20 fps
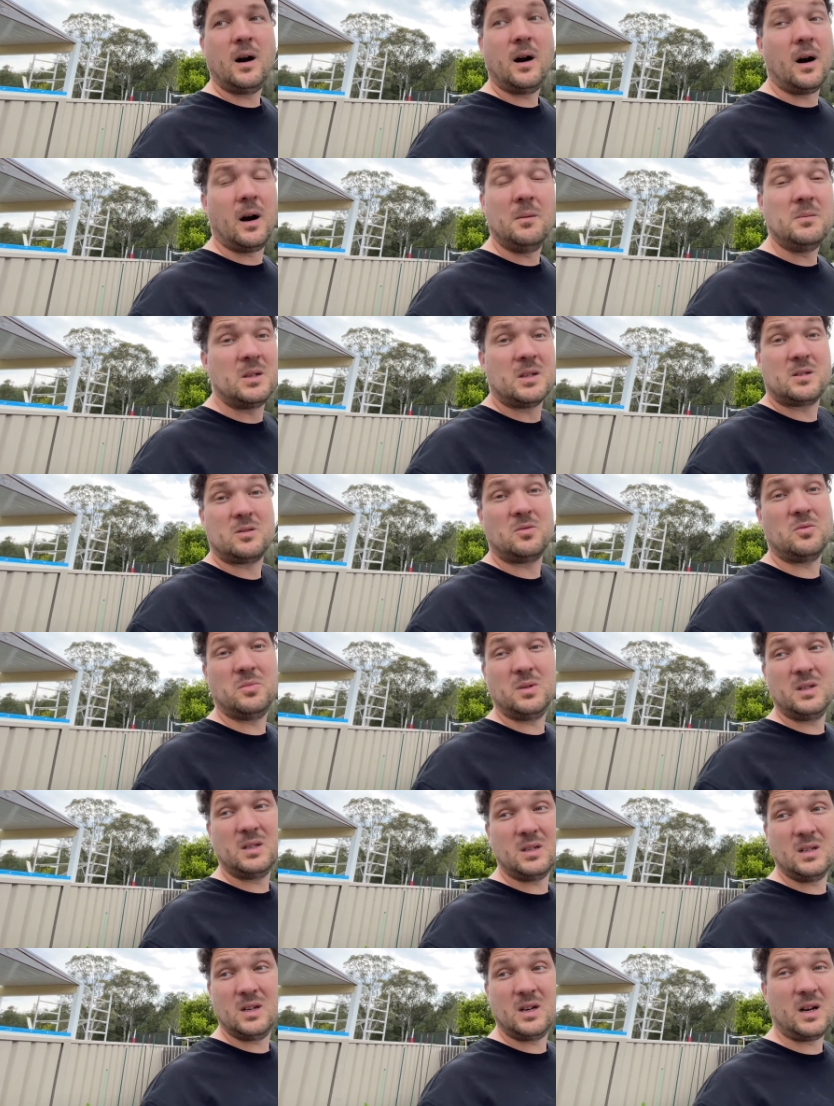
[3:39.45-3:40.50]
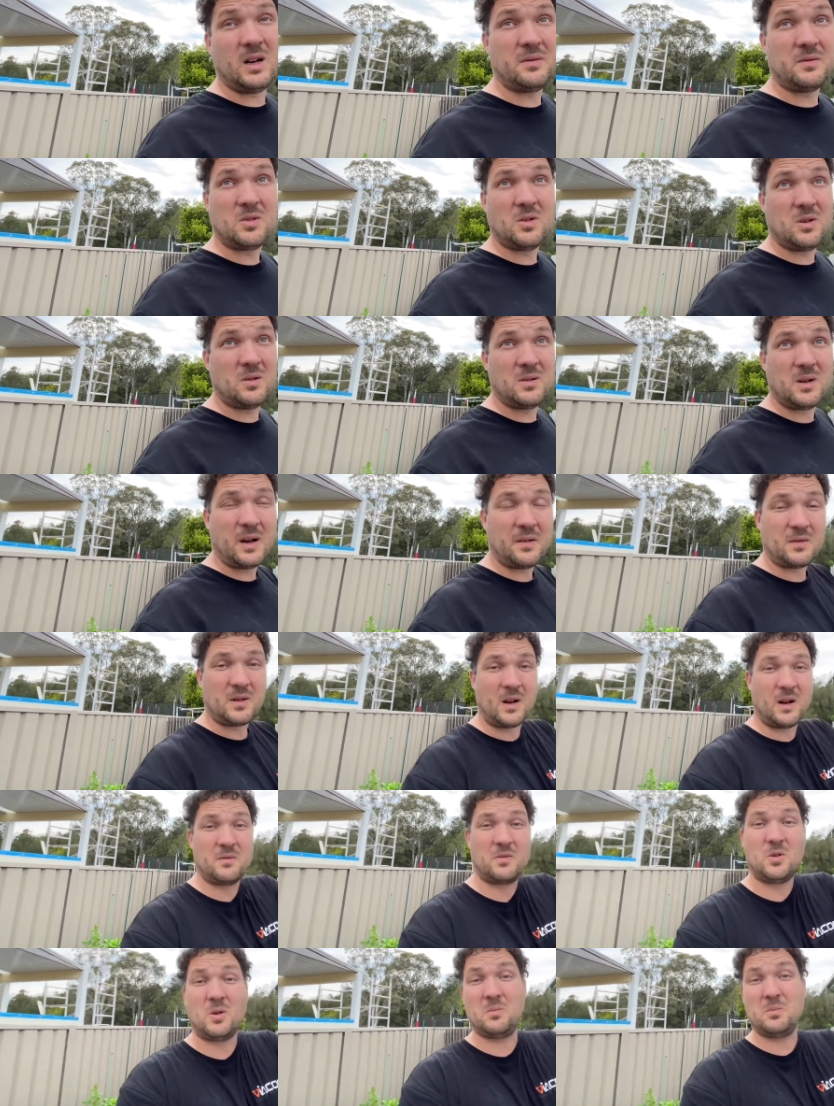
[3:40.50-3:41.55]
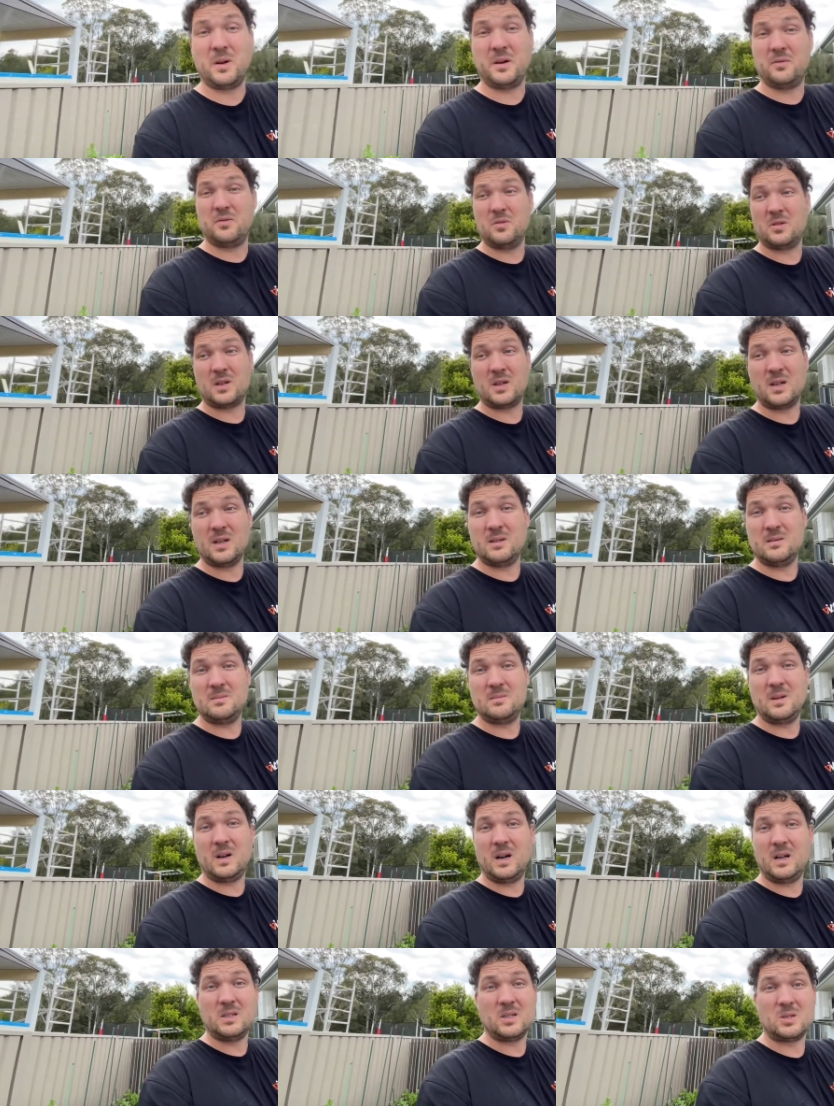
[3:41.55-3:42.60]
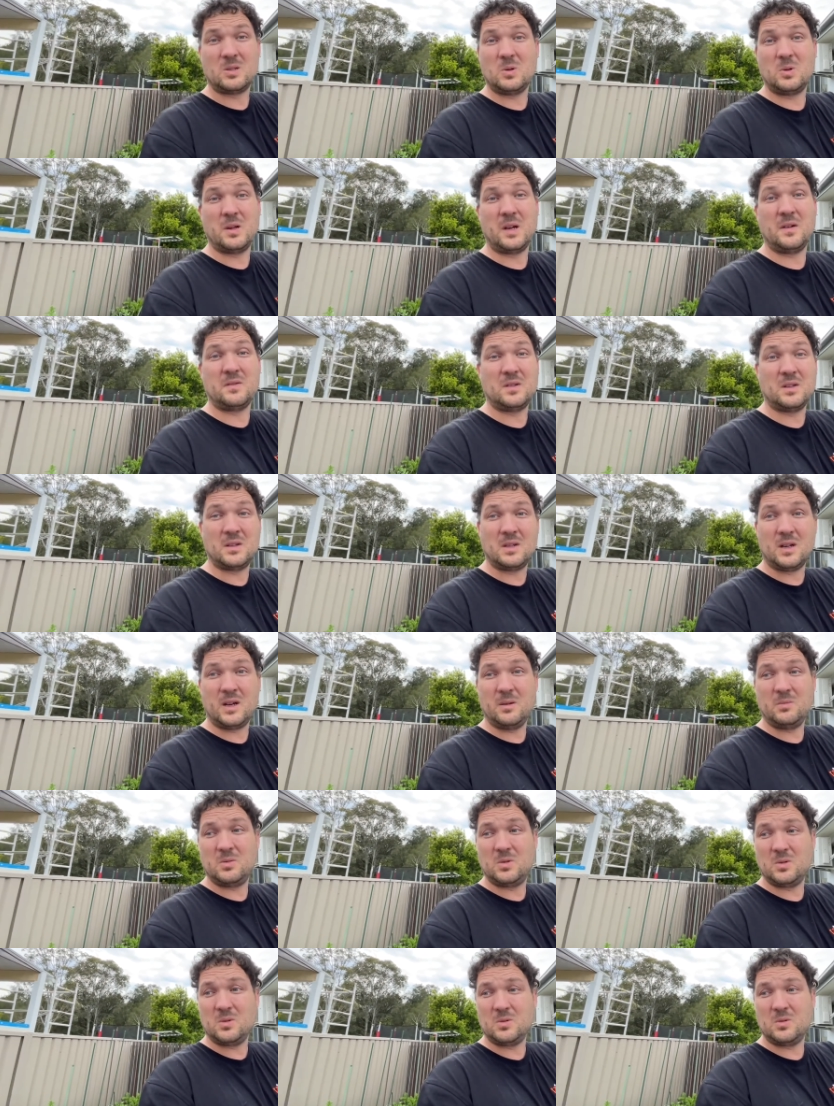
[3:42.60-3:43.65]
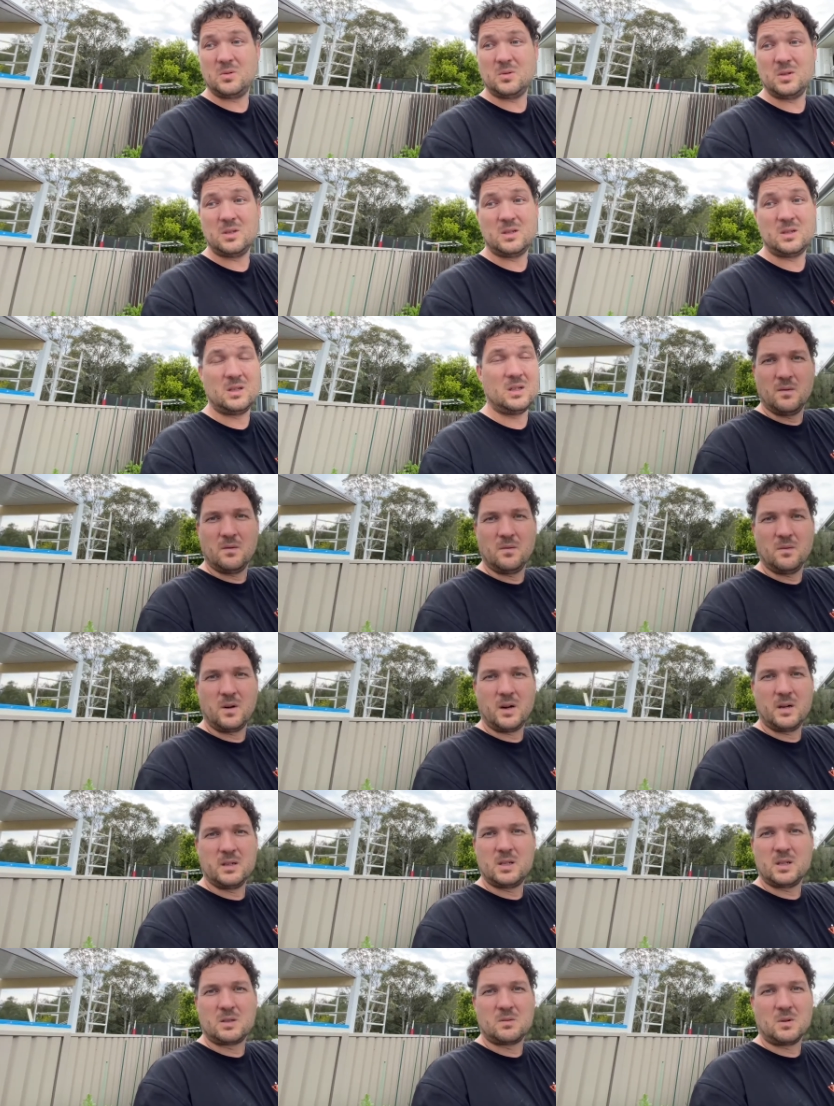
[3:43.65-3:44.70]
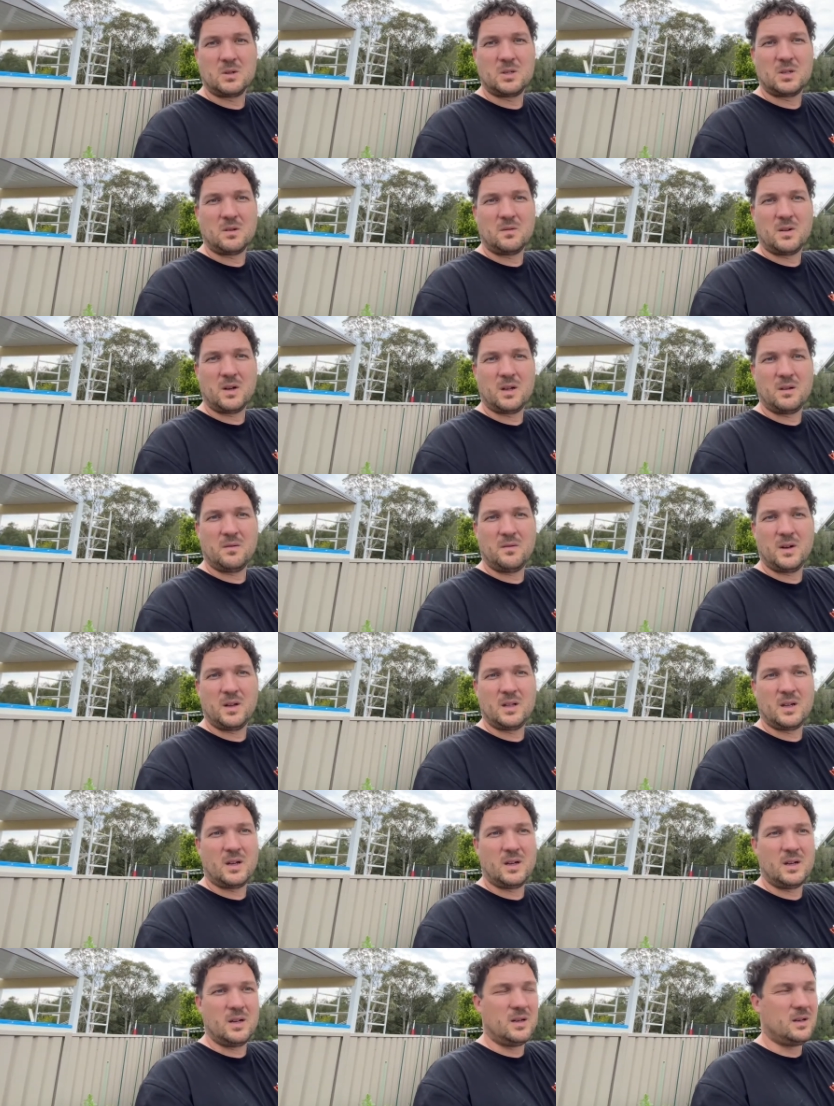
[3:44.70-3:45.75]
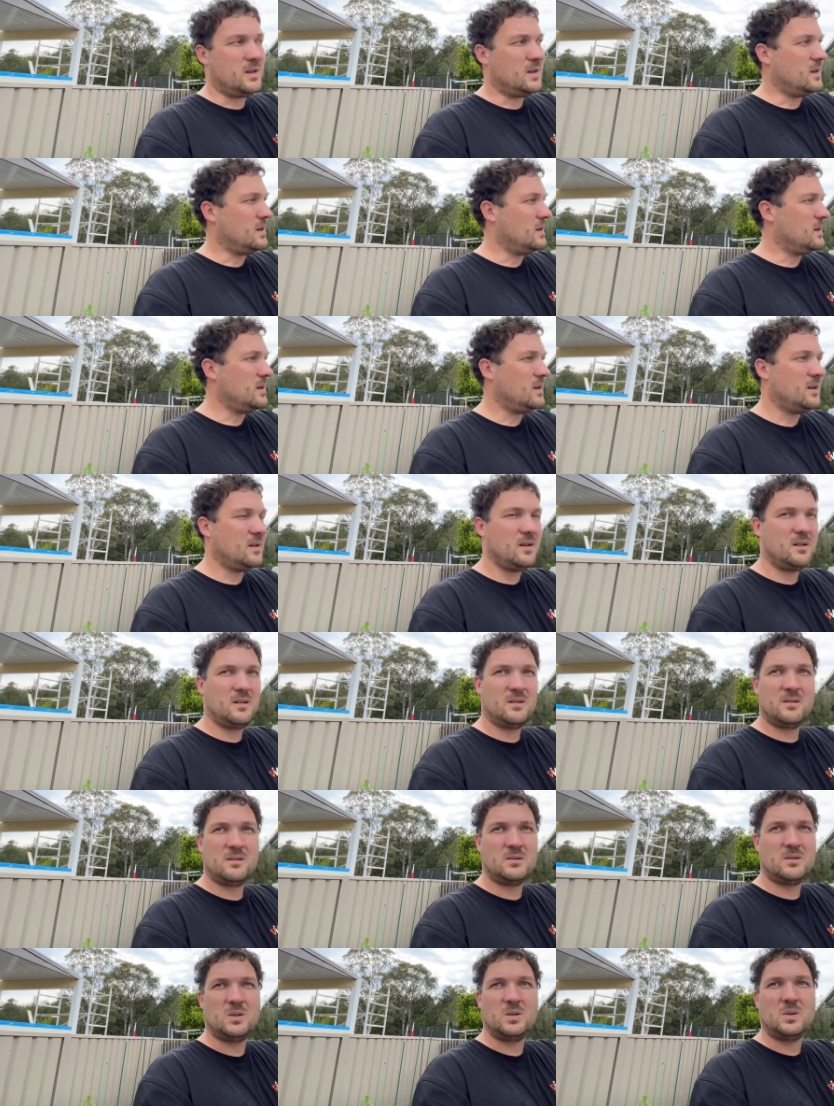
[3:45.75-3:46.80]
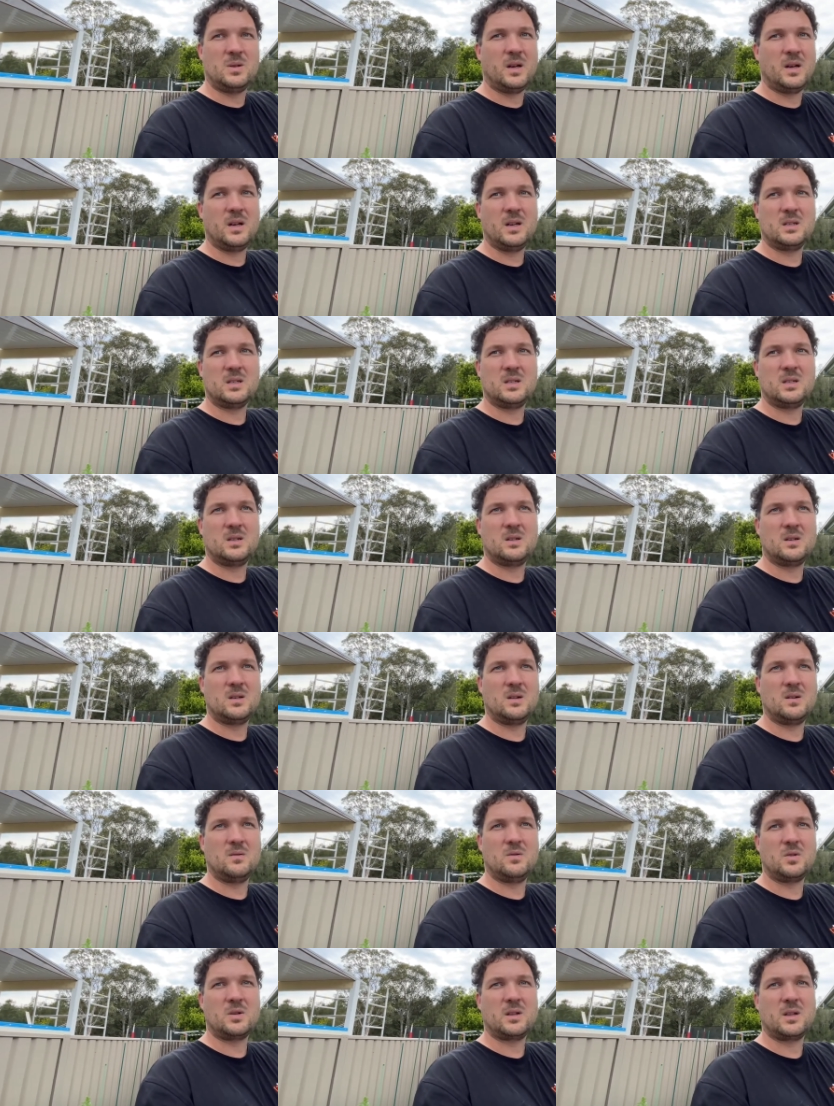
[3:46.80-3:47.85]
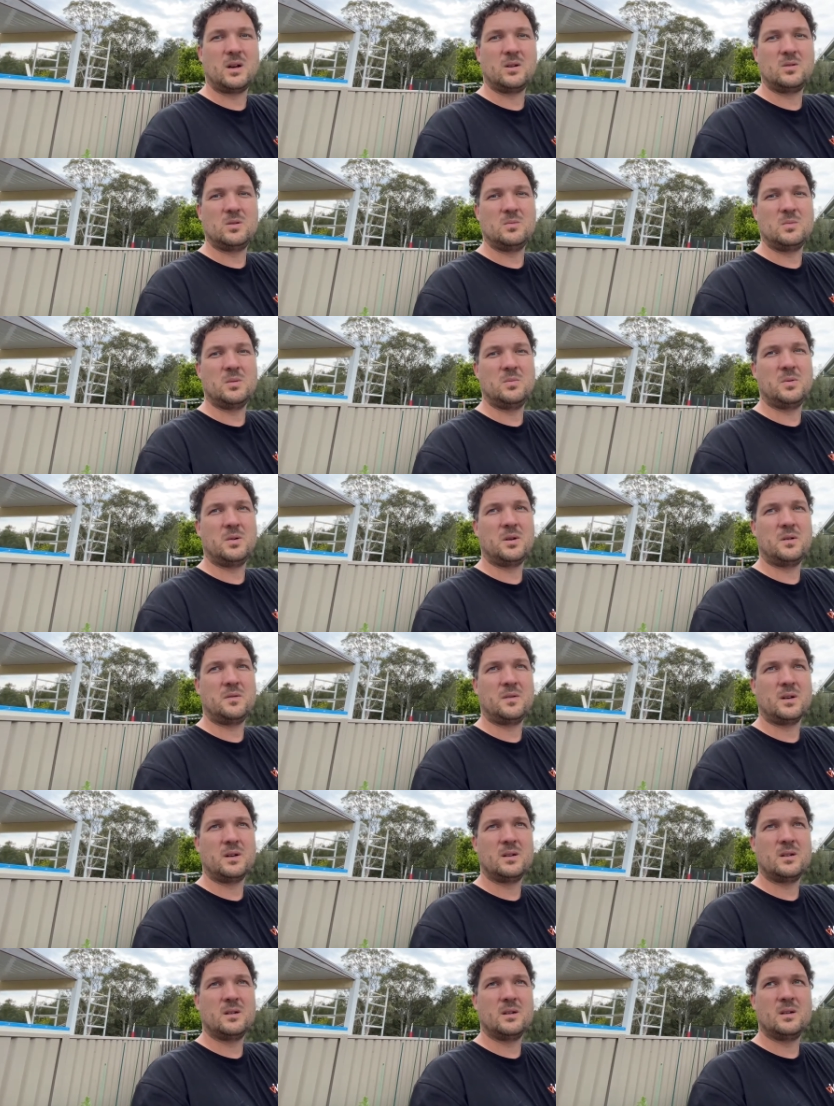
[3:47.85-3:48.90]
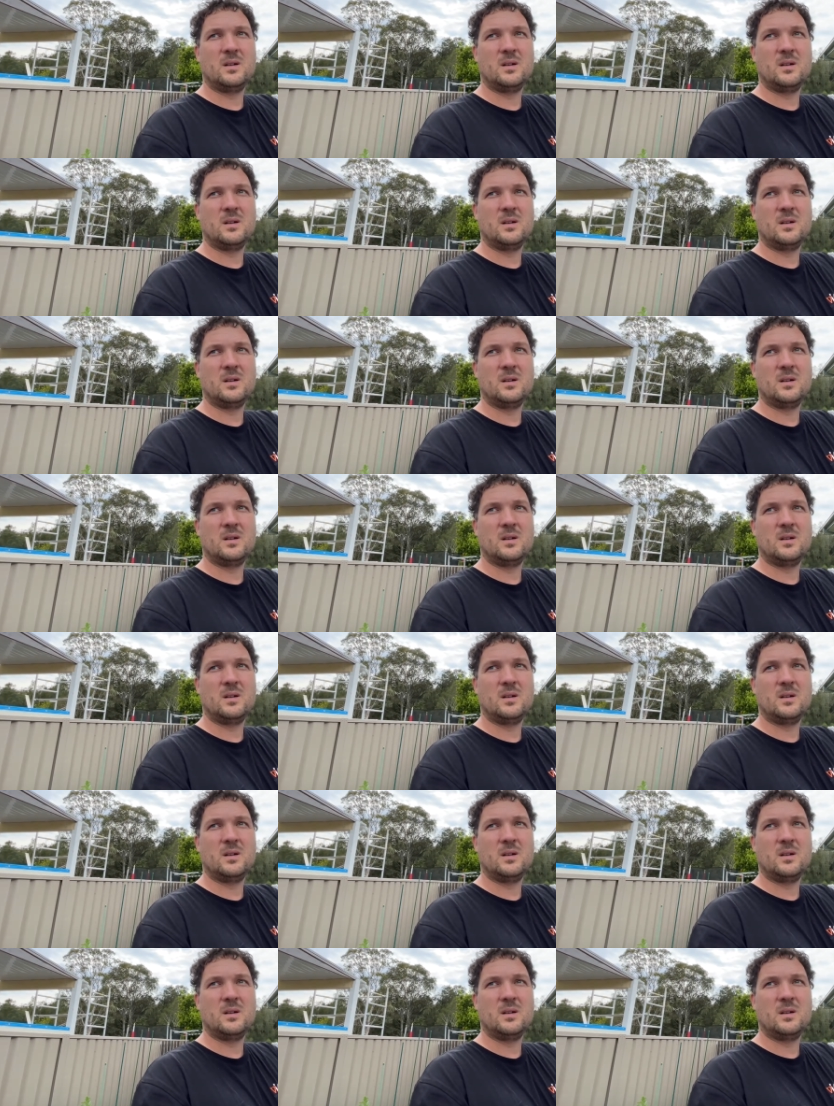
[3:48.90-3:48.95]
I'm just too busy. I've got my work and I just don't have the time to do this. I just watched the weather and today has worked out to be perfect.